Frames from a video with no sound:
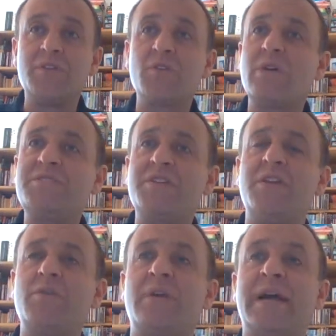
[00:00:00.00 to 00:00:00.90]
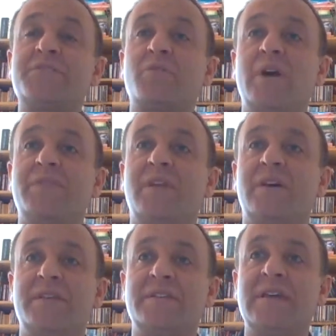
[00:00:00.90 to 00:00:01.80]
Another question I know we're asked quite a
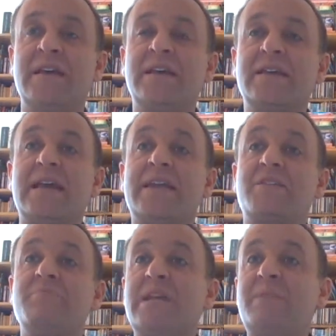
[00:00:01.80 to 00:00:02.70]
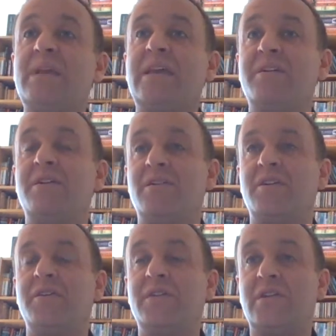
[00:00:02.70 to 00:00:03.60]
lot is, can a complete
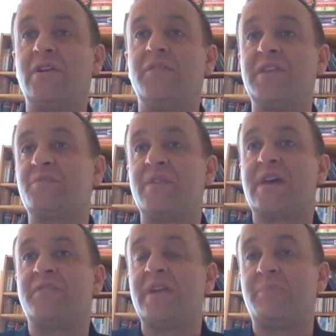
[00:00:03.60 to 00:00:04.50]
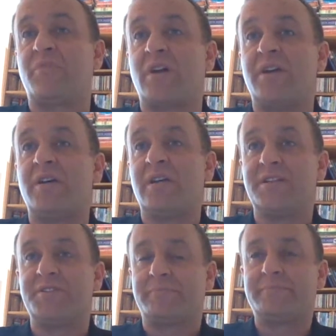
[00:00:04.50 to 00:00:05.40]
beginner learn this without any prior
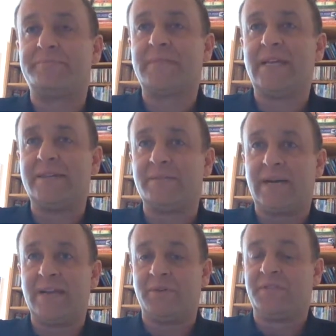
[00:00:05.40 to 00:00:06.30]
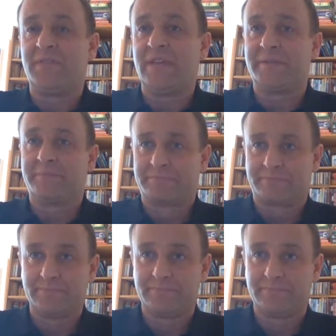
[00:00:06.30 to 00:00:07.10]
knowledge? Deepali, what do you think?